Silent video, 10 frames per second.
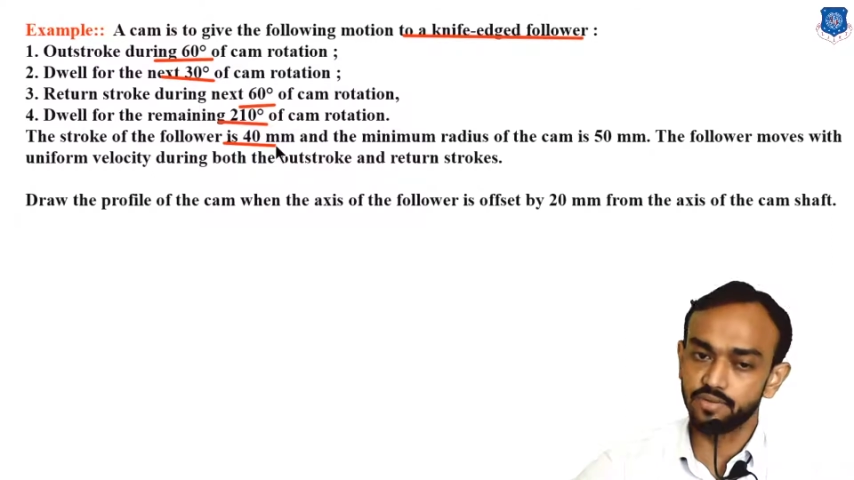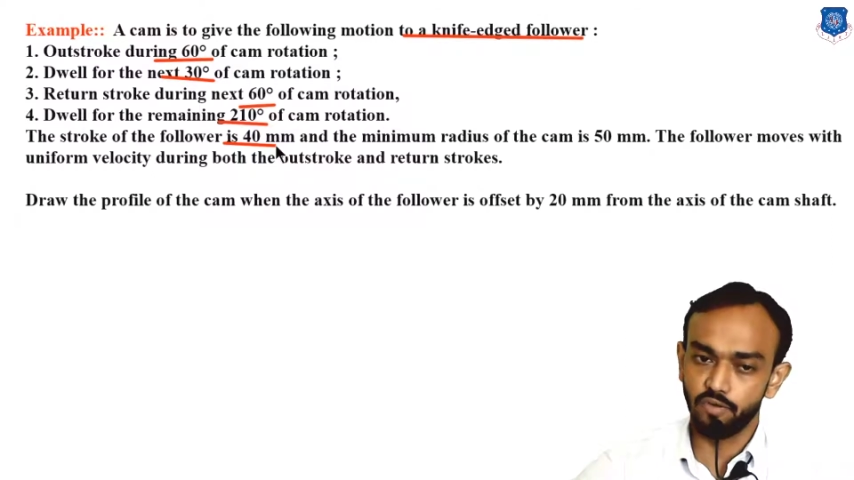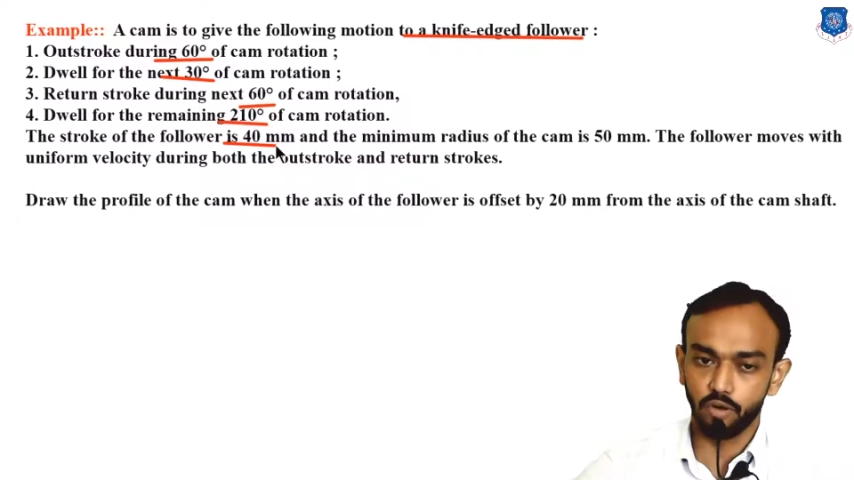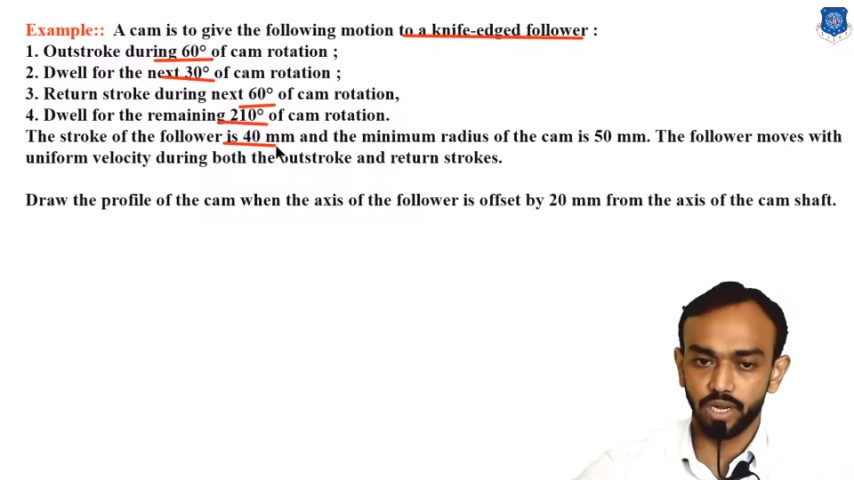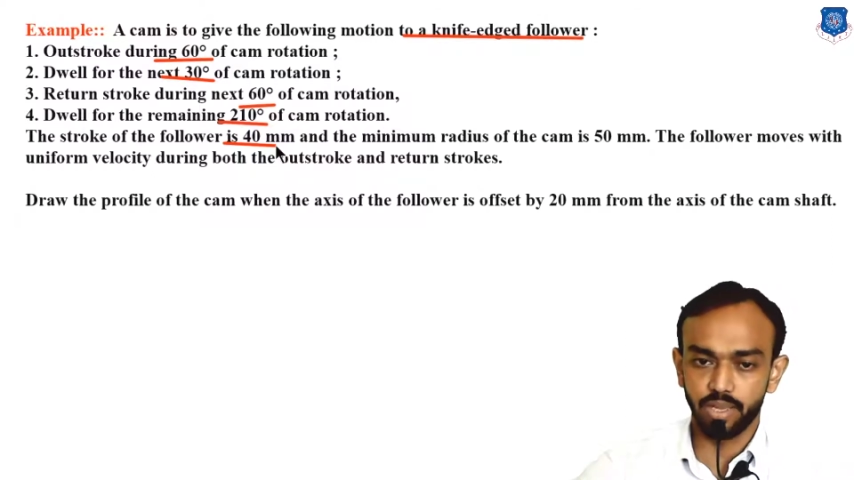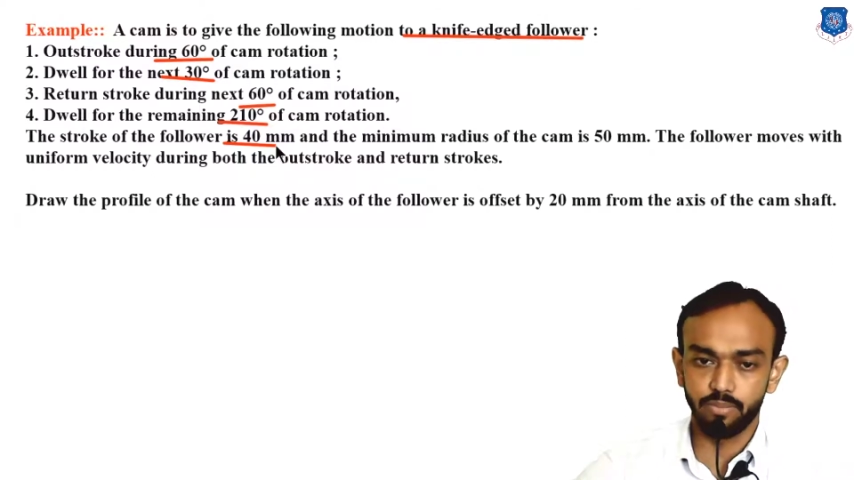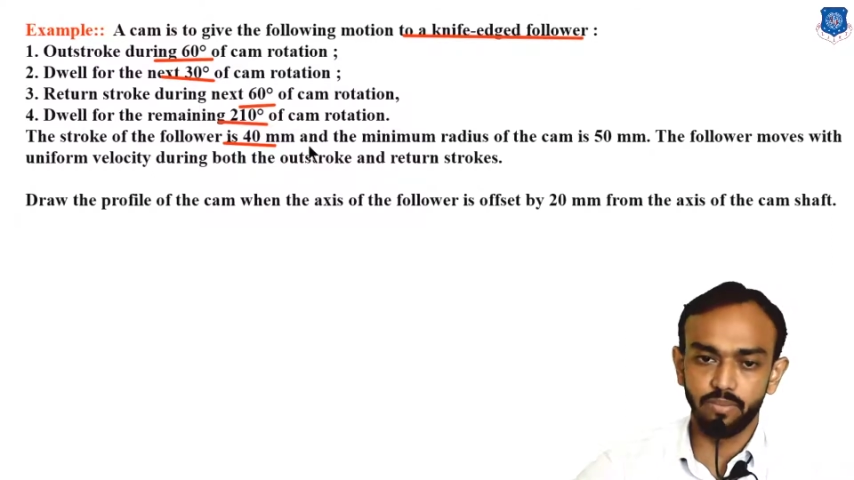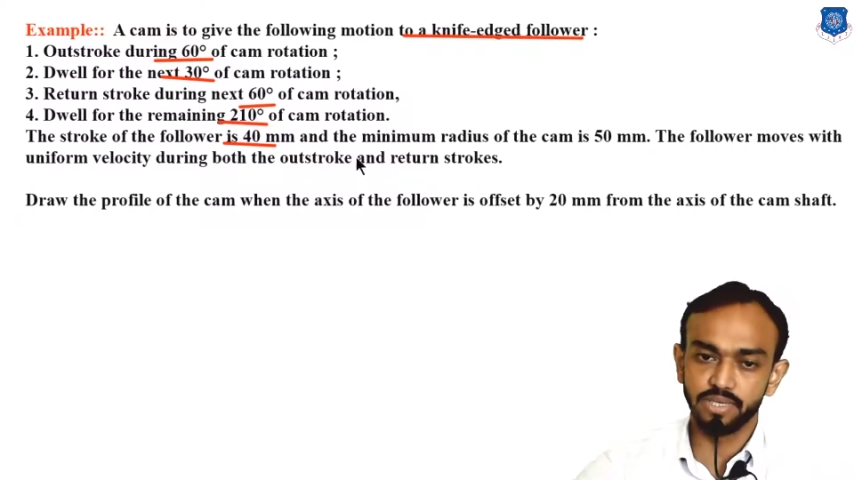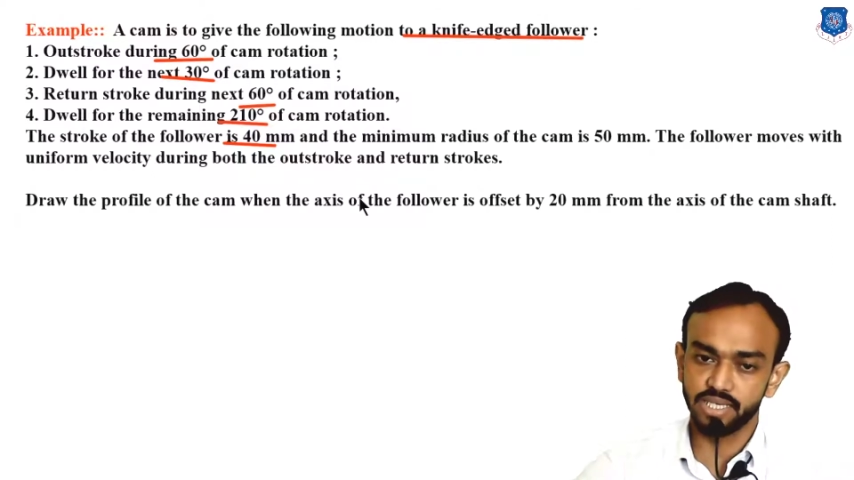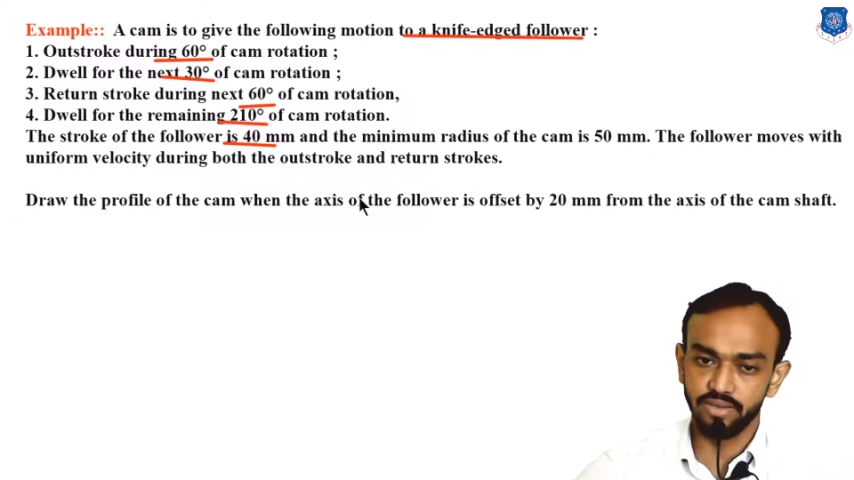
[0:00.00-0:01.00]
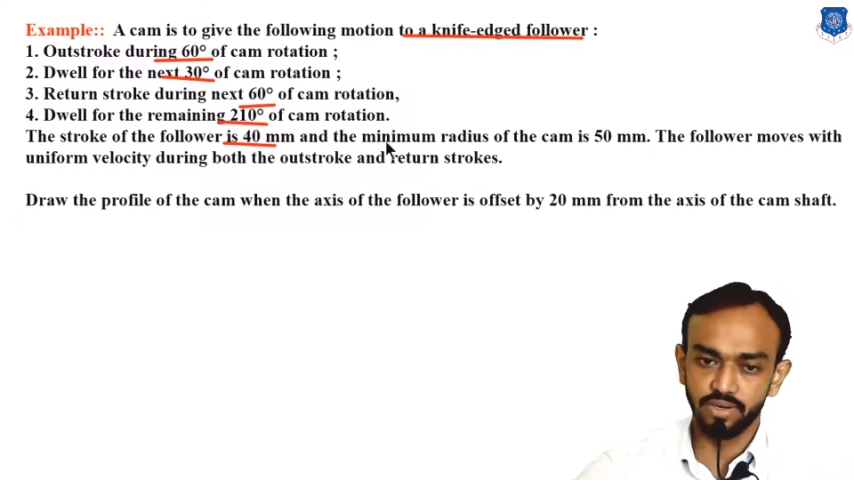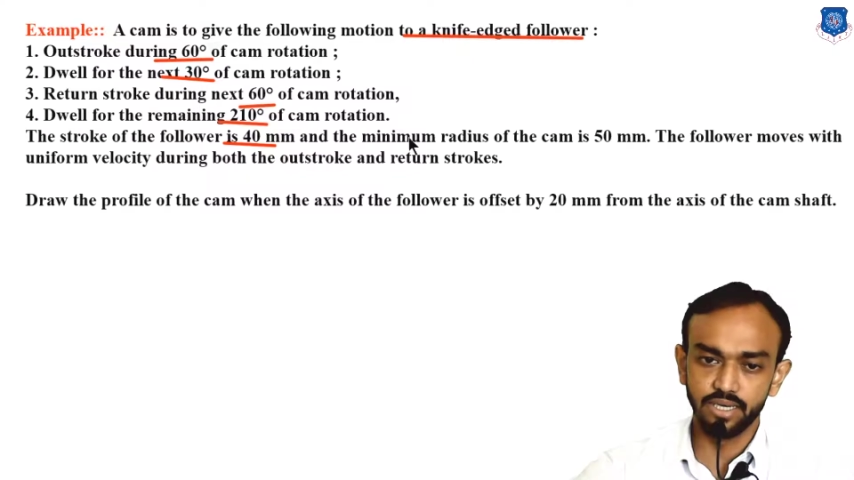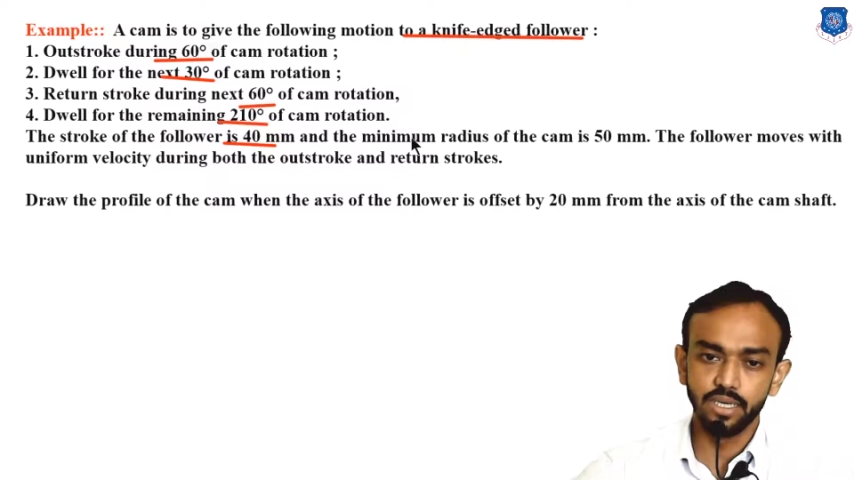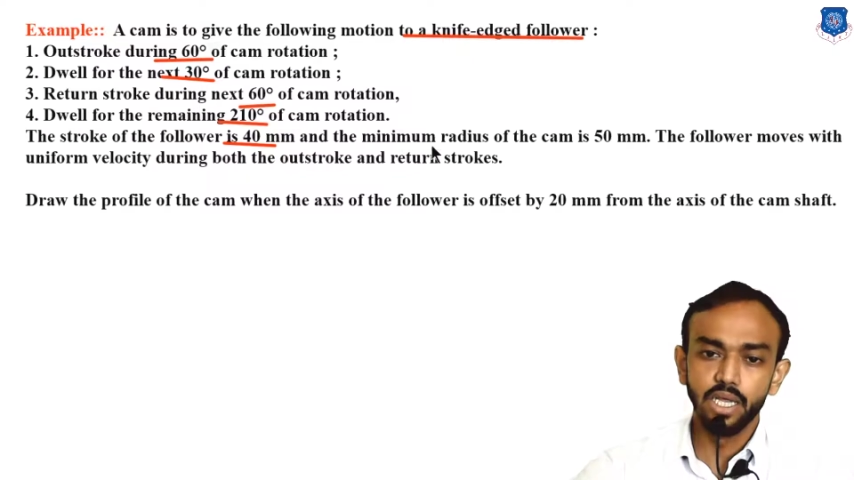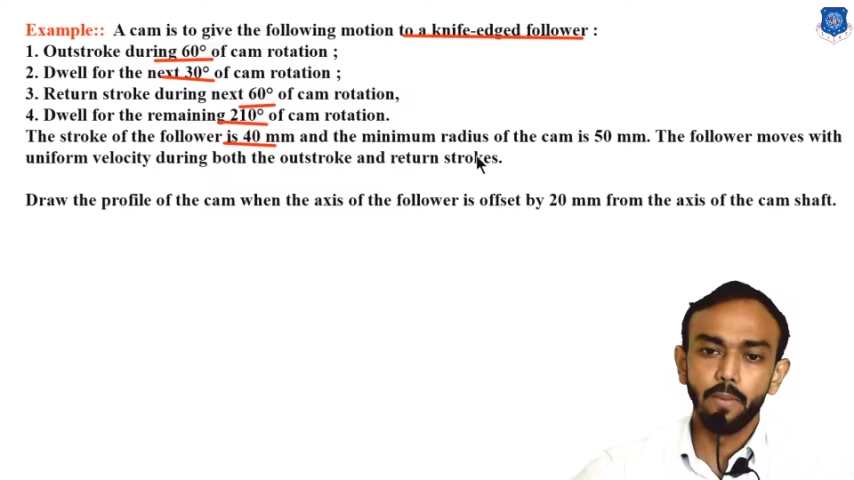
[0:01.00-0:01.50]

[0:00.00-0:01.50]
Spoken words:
40 mm is given.